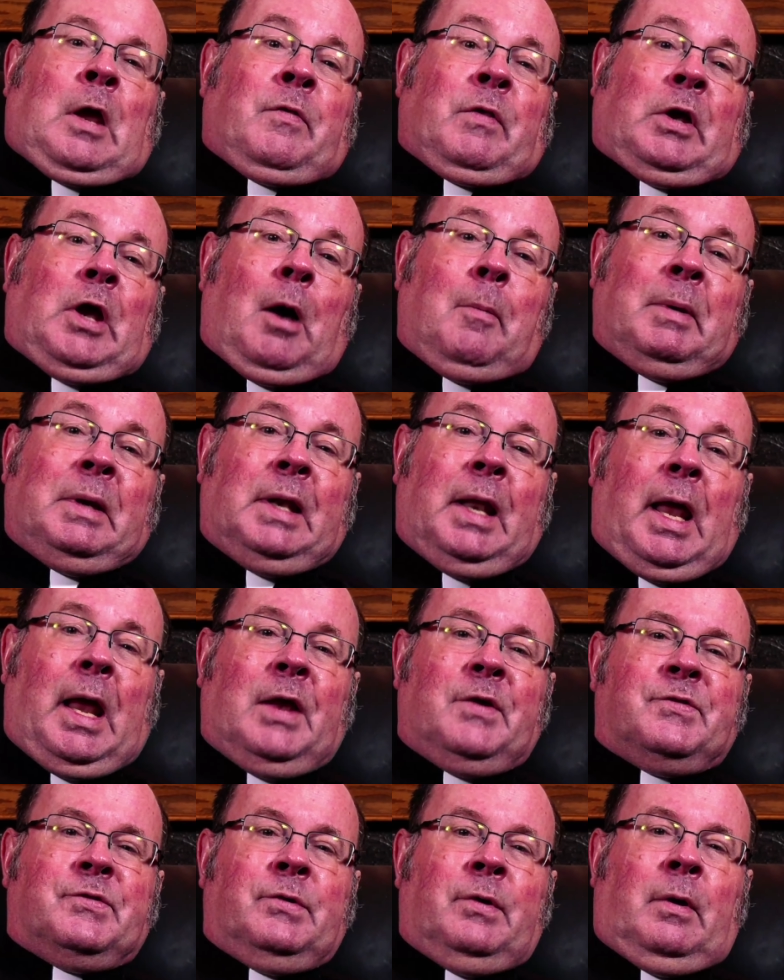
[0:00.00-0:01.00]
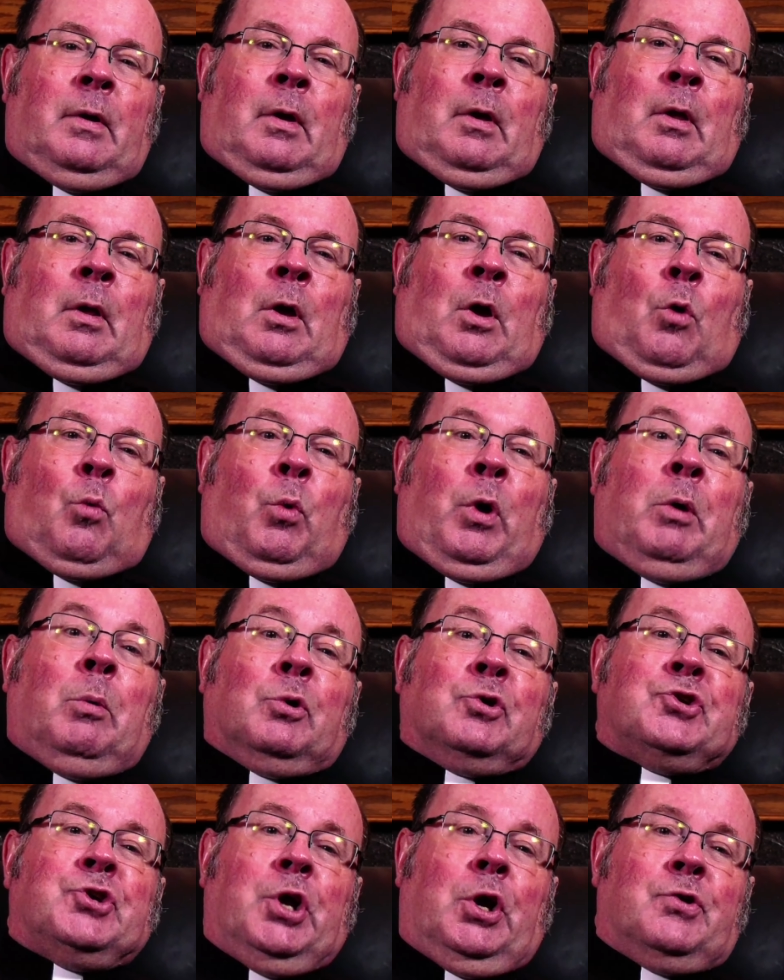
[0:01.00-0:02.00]
In the coming days, we
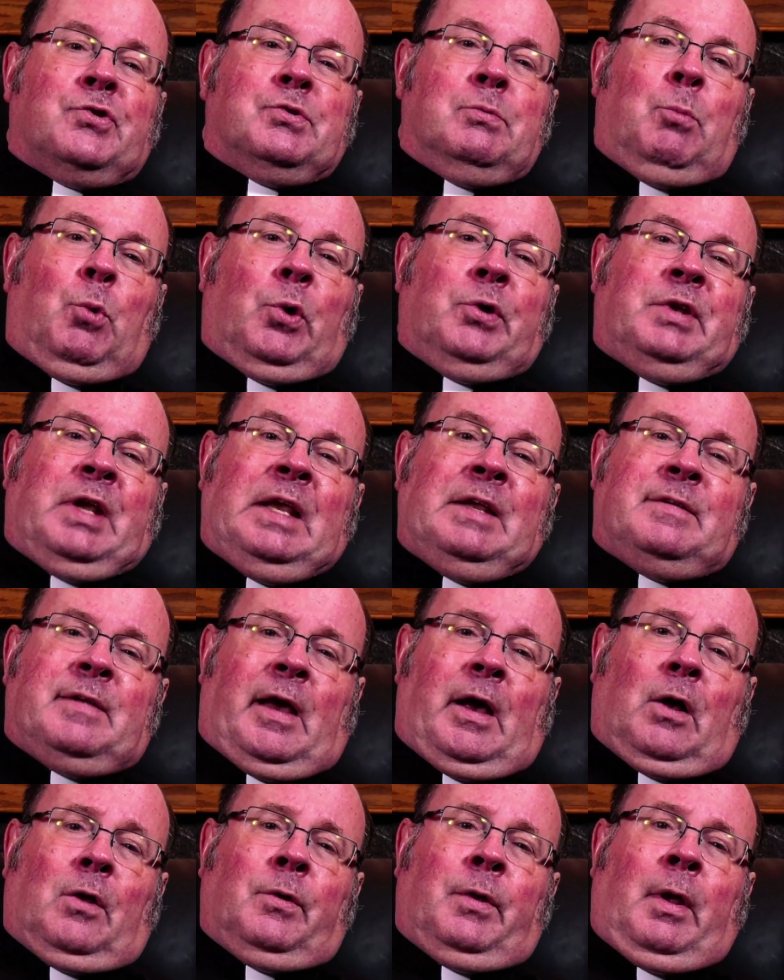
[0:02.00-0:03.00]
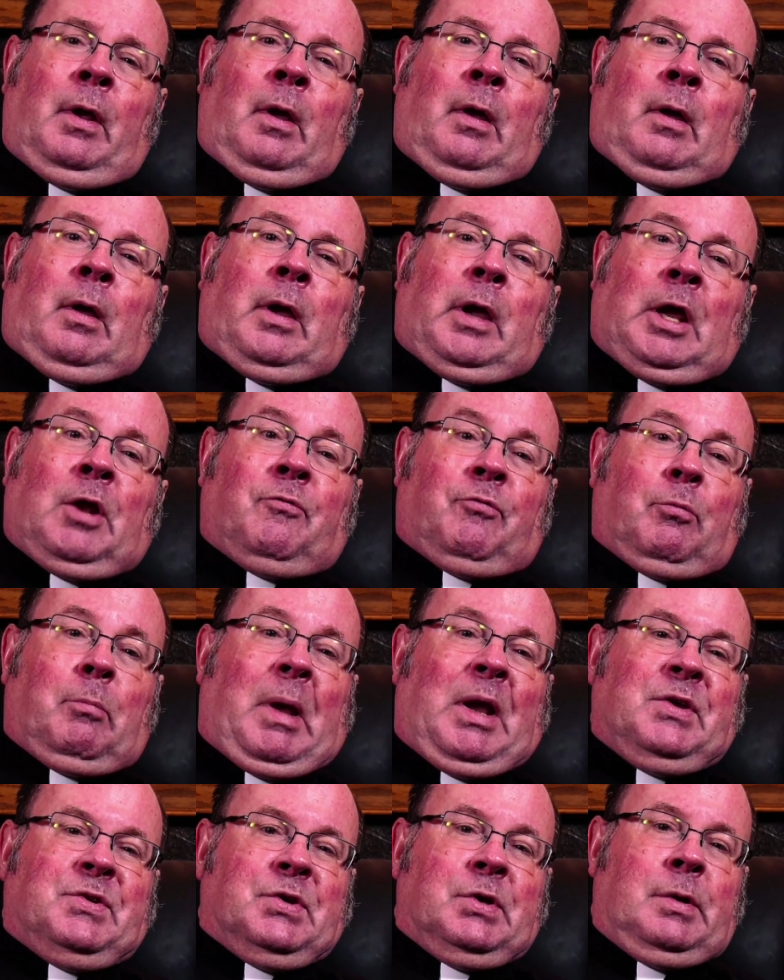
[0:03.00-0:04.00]
will share some more detailed
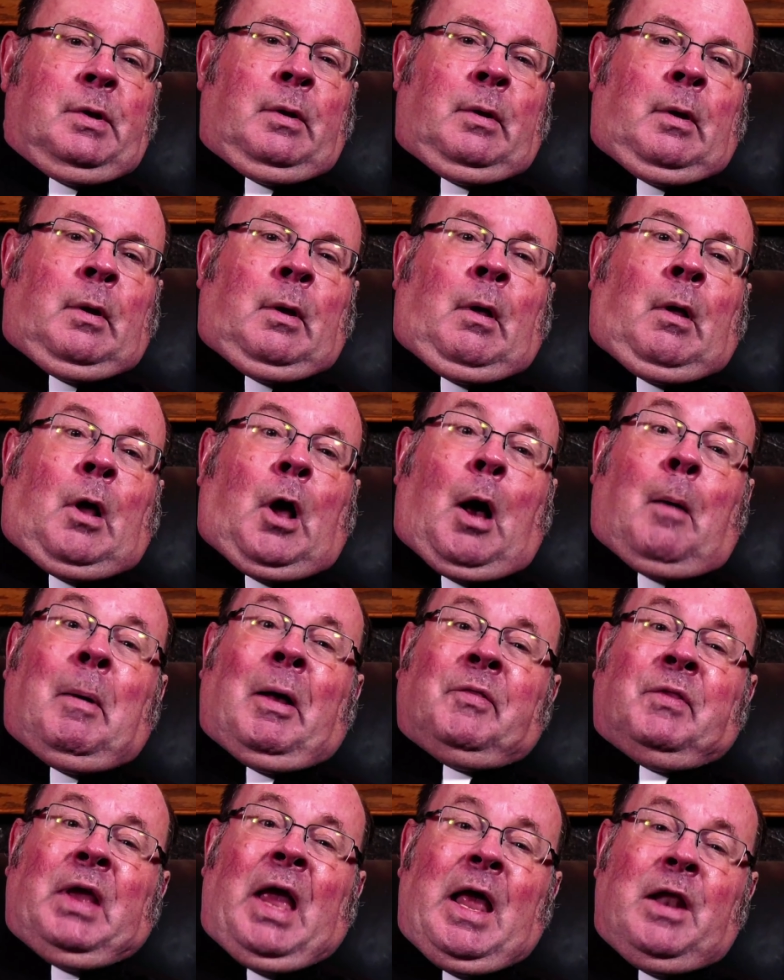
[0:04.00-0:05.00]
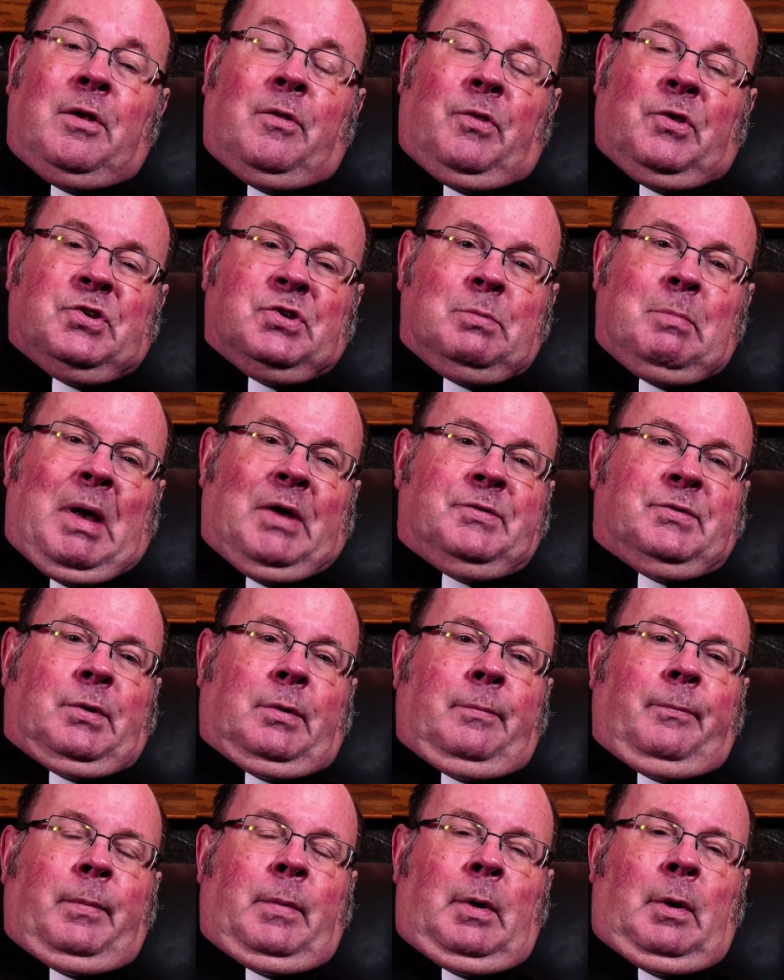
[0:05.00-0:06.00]
information about the end of the semester.